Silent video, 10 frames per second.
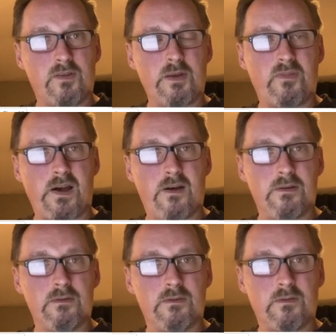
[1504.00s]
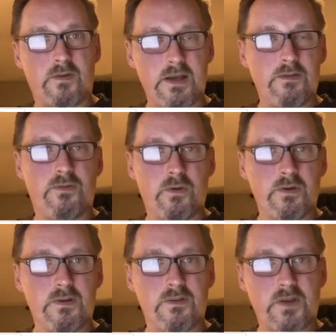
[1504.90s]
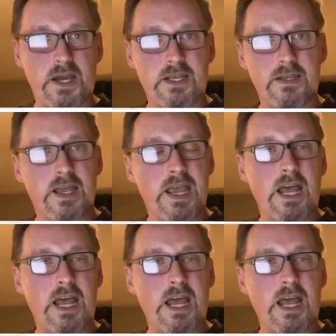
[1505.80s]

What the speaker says: the zip file, find a folder inside it,